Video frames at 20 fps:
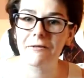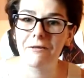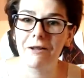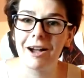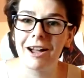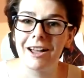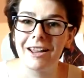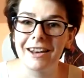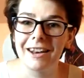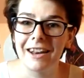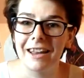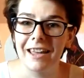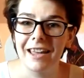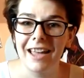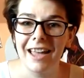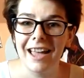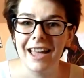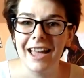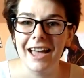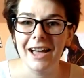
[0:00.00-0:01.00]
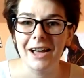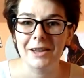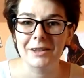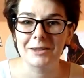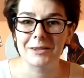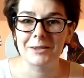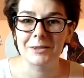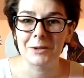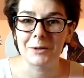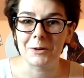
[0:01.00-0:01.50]
found a
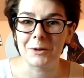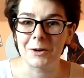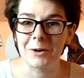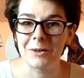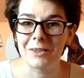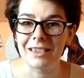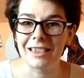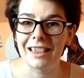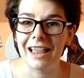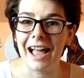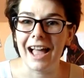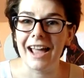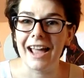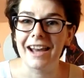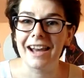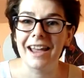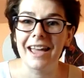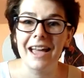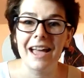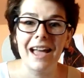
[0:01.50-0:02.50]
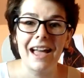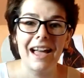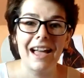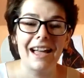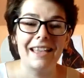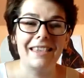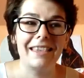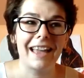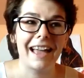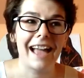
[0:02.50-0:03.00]
store online
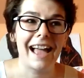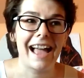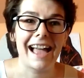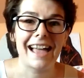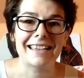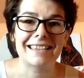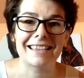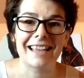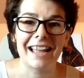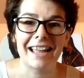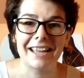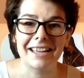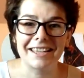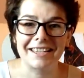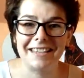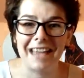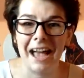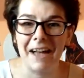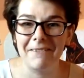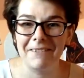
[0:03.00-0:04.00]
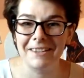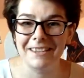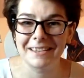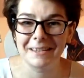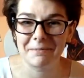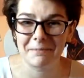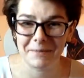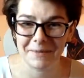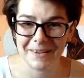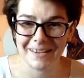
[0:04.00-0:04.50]
that has like
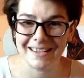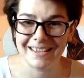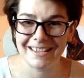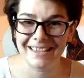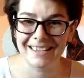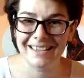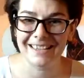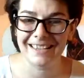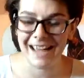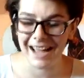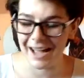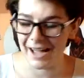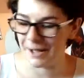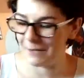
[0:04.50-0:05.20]
70%